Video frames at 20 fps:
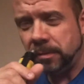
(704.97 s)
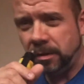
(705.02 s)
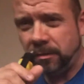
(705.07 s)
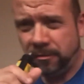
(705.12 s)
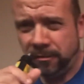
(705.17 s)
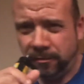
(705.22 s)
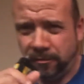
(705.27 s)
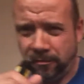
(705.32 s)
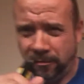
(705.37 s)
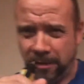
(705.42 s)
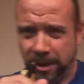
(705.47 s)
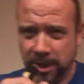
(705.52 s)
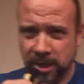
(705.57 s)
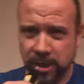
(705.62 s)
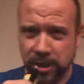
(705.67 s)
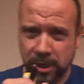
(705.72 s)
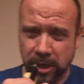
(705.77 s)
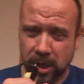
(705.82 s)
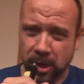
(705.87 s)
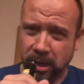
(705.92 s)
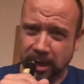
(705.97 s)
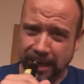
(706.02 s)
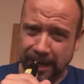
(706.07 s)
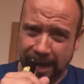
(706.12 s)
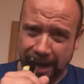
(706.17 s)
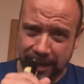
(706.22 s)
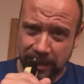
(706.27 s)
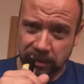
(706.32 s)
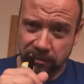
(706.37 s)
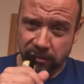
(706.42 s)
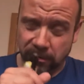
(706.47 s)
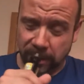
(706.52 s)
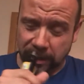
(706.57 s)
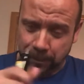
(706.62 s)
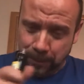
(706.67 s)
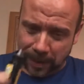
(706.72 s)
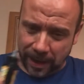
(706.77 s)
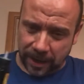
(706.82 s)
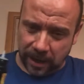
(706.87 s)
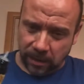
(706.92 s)
fresh, candy
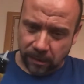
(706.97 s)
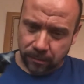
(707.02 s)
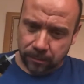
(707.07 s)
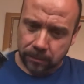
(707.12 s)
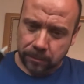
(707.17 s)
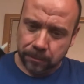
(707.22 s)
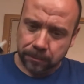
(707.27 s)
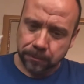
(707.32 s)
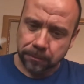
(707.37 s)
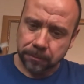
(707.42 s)
fried blackcurrant.